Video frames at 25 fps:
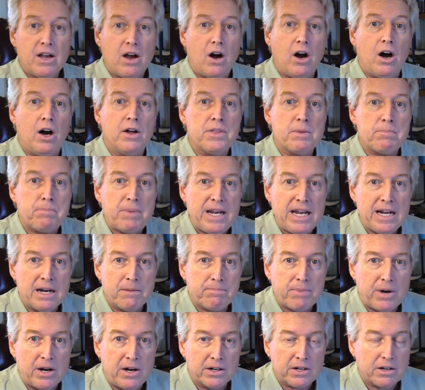on the
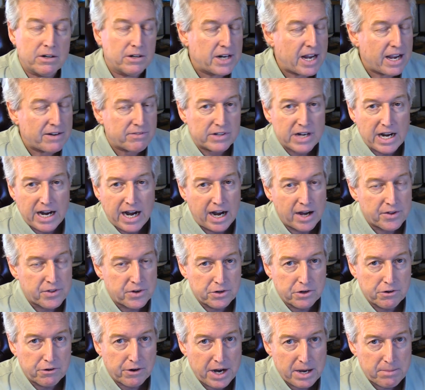peanut bunker, and every
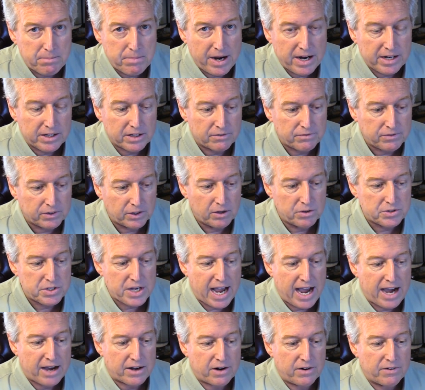other great bait that flows
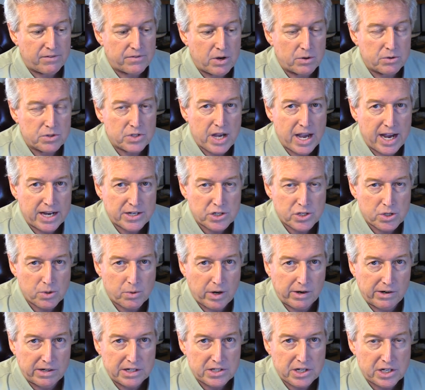out of those
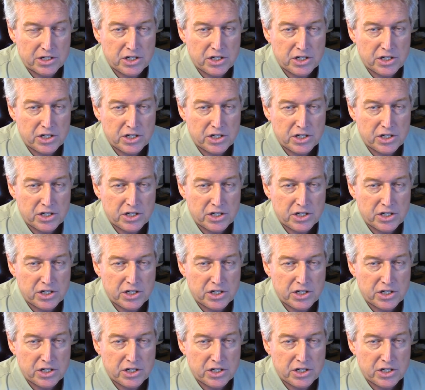estuaries.